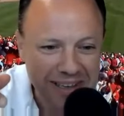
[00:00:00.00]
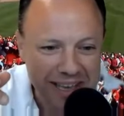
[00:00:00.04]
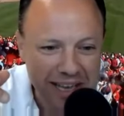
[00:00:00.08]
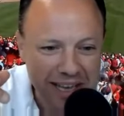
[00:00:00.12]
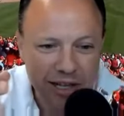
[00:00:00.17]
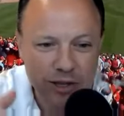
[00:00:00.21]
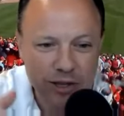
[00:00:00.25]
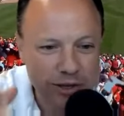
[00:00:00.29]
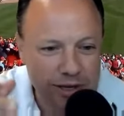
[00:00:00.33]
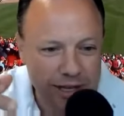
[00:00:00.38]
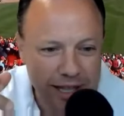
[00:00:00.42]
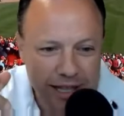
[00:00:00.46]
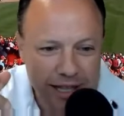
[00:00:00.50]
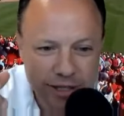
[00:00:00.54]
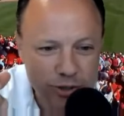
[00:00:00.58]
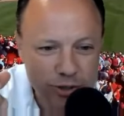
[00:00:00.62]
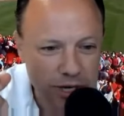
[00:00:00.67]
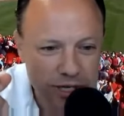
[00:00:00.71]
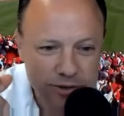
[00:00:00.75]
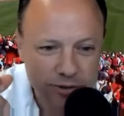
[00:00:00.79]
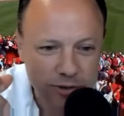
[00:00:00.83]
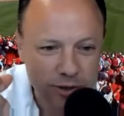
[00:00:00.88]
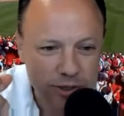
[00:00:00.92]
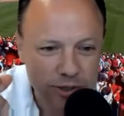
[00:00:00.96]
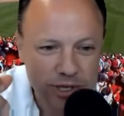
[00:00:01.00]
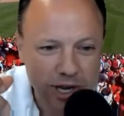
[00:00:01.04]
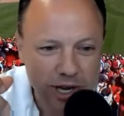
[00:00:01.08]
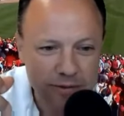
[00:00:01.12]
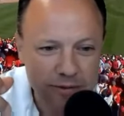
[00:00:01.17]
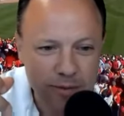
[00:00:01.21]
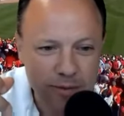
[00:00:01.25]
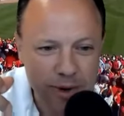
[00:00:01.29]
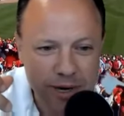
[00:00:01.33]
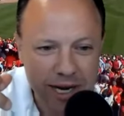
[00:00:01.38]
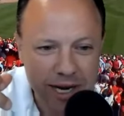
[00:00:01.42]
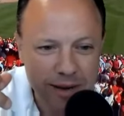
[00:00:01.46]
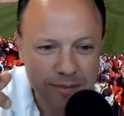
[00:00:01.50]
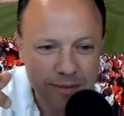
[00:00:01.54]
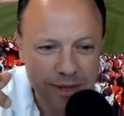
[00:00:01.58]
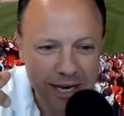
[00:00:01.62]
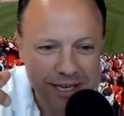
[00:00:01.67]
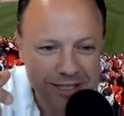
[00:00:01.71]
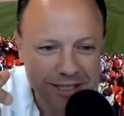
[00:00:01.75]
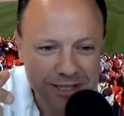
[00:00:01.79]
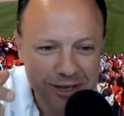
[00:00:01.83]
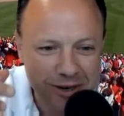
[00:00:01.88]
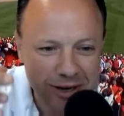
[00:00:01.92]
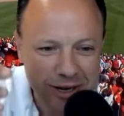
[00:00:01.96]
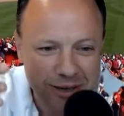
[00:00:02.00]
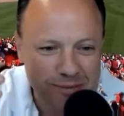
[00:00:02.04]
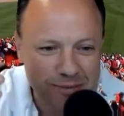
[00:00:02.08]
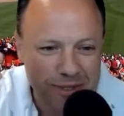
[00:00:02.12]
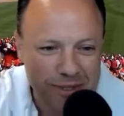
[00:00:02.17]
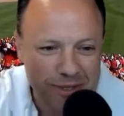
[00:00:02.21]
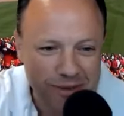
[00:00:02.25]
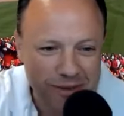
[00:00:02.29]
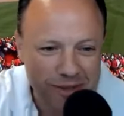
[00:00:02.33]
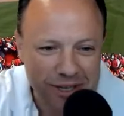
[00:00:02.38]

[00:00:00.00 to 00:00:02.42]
including mm. that stressful softball game that I showed up to.